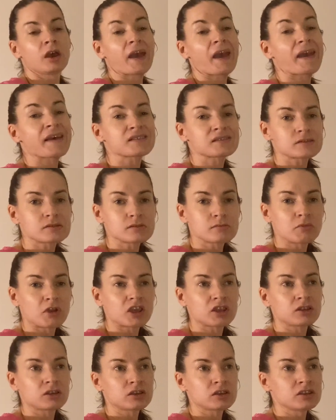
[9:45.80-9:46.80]

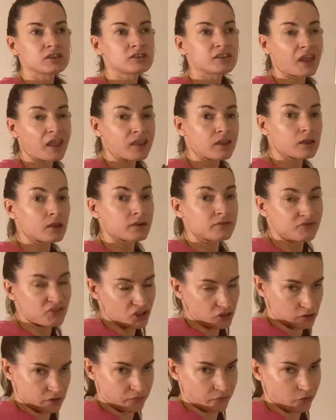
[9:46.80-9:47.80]
estimated date of
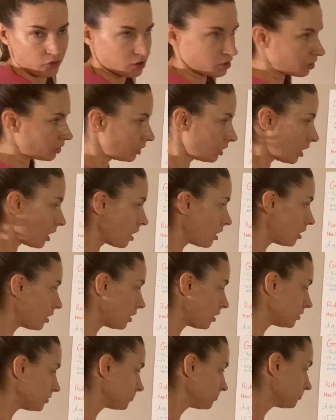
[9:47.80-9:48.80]
delivery.
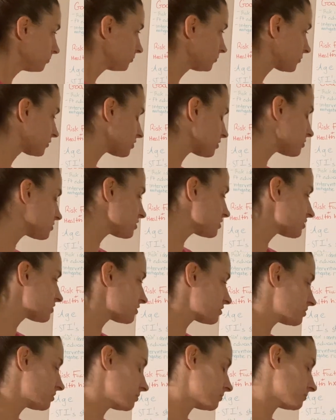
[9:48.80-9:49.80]
So it's,